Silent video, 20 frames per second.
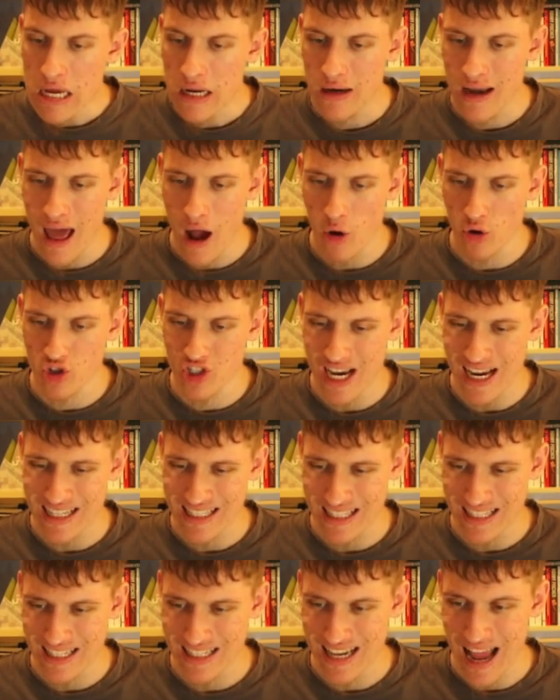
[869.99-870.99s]
Now,
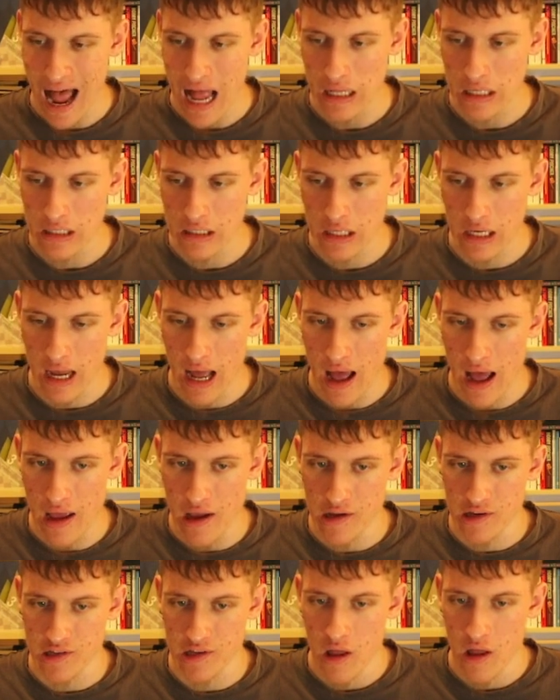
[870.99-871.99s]
just a subtlety,
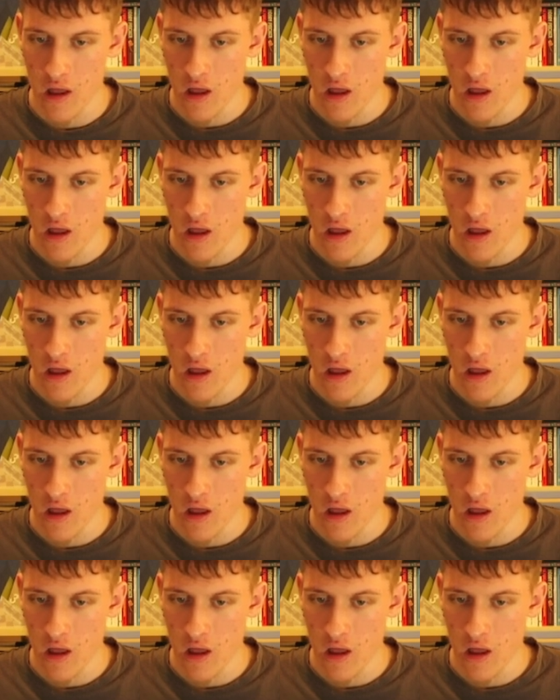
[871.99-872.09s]
guys,